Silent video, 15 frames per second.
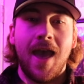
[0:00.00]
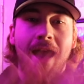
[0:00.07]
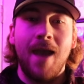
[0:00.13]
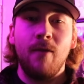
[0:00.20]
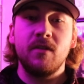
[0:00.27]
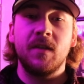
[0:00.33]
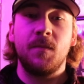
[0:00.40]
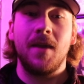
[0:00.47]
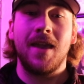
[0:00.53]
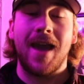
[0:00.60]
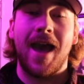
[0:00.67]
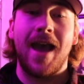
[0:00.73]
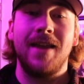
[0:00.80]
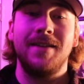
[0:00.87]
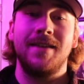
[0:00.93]
Hey, what's up, you
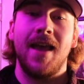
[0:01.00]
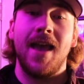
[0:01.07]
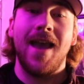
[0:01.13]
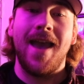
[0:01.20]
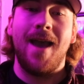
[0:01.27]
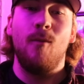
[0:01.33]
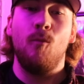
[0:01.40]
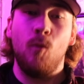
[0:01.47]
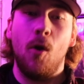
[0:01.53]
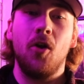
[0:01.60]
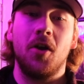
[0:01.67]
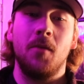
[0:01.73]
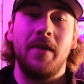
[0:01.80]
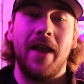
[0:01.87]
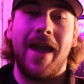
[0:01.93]
guys? And
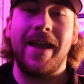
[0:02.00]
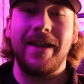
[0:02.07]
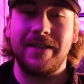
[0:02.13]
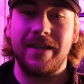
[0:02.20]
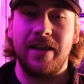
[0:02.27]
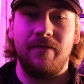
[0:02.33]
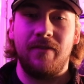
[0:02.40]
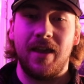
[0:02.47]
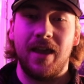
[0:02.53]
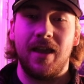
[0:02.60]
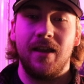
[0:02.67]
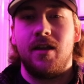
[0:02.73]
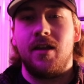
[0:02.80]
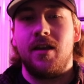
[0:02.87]
welcome to ATV.